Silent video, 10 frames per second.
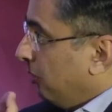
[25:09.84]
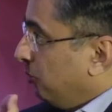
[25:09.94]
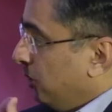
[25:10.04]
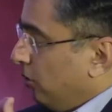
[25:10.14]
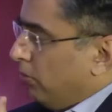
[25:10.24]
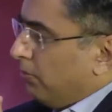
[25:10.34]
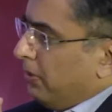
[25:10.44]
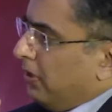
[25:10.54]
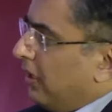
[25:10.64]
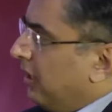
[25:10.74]
as we go.
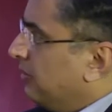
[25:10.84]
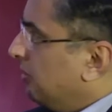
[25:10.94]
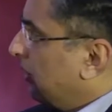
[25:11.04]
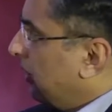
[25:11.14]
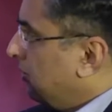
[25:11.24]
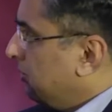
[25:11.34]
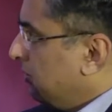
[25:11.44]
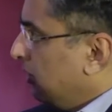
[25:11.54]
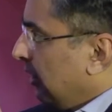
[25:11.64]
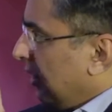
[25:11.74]
But
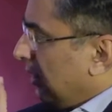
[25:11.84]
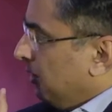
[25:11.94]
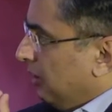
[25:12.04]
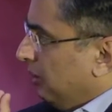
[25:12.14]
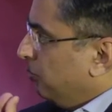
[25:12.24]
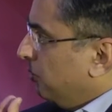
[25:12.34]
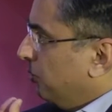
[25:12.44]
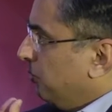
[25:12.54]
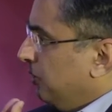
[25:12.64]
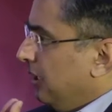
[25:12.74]
as Dheeraj was
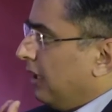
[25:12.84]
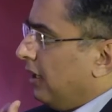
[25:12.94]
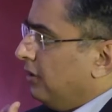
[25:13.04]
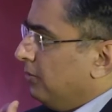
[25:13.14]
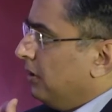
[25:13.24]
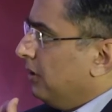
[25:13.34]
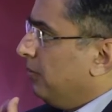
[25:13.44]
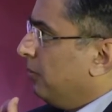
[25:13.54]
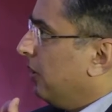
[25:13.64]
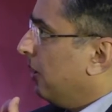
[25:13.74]
also saying,
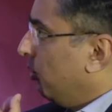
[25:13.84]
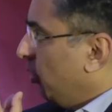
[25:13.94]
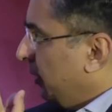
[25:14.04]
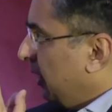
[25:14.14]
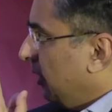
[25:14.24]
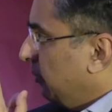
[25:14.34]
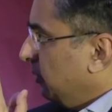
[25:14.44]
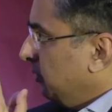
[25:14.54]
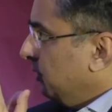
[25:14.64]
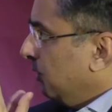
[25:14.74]
ultimately we're economic
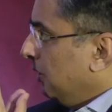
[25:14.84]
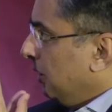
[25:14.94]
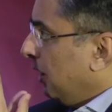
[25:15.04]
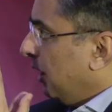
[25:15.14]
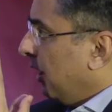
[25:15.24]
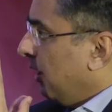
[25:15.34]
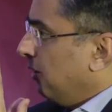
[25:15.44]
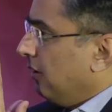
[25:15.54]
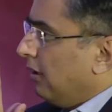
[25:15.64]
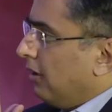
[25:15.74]
animals
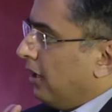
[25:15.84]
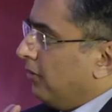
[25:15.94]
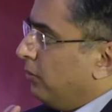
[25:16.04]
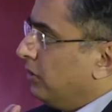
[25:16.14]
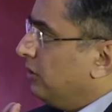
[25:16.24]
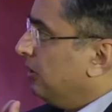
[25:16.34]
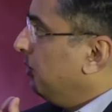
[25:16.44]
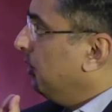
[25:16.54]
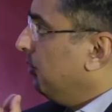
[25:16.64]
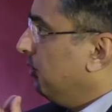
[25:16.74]
and we're
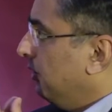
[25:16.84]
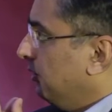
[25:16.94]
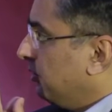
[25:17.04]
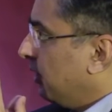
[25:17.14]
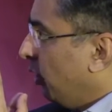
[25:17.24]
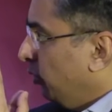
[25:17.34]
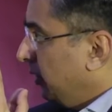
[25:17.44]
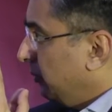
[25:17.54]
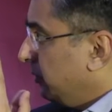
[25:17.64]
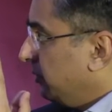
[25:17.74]
chasing returns and
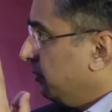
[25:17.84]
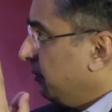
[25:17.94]
outcomes.